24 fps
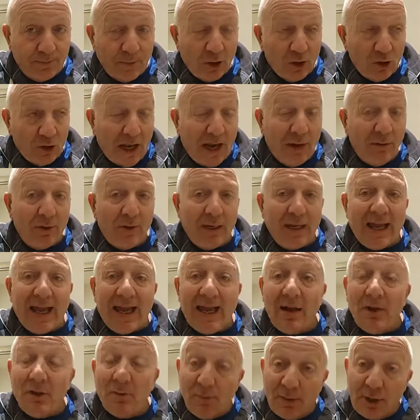Share and
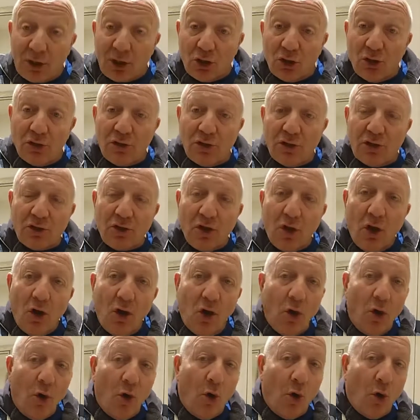care and be courteous
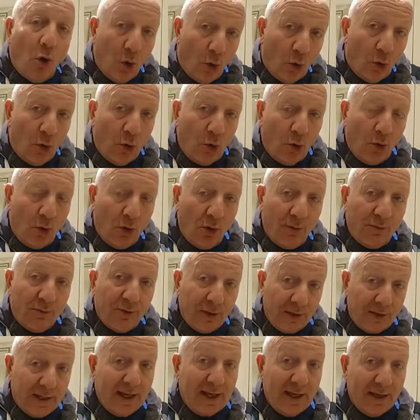all
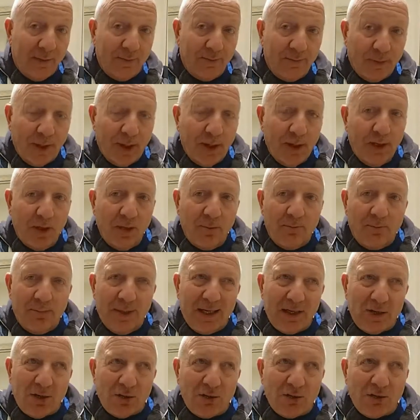the time
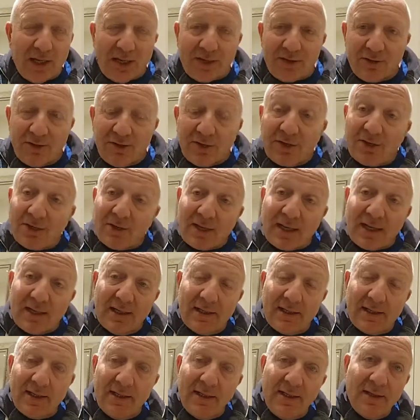because that's the
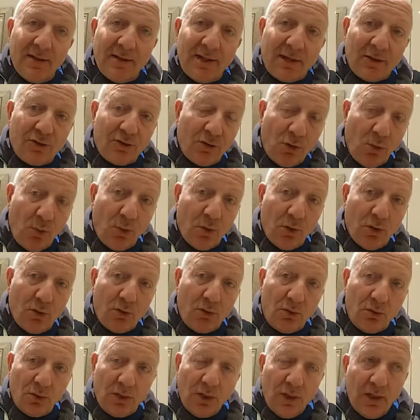society, that's the
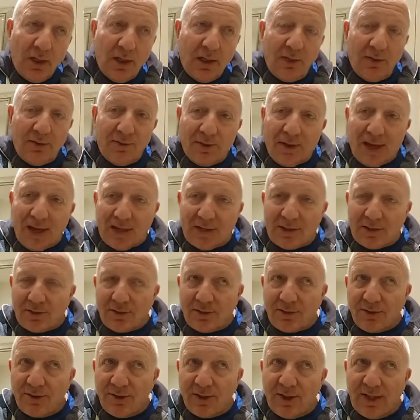world,
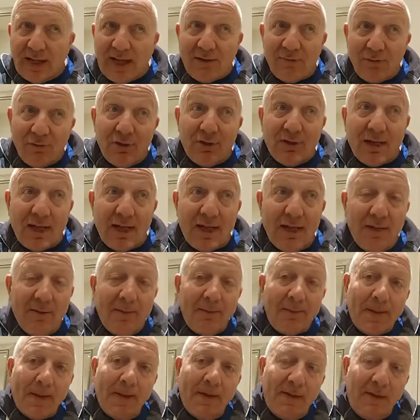that's the everyday
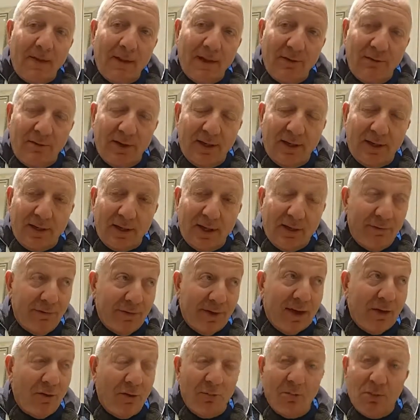living
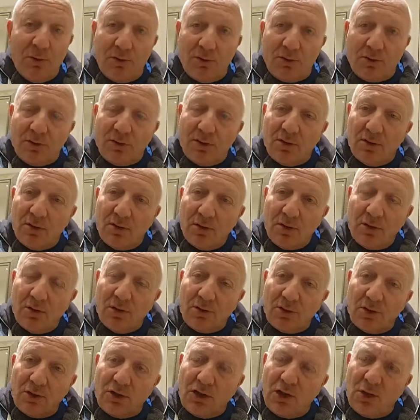environment
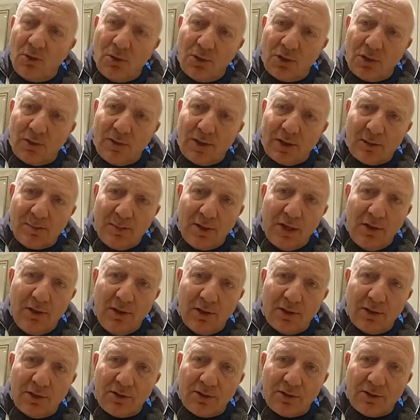that you want to
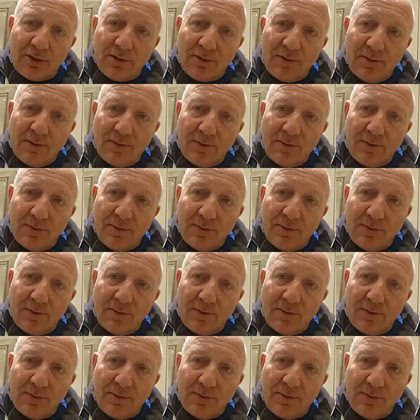experience.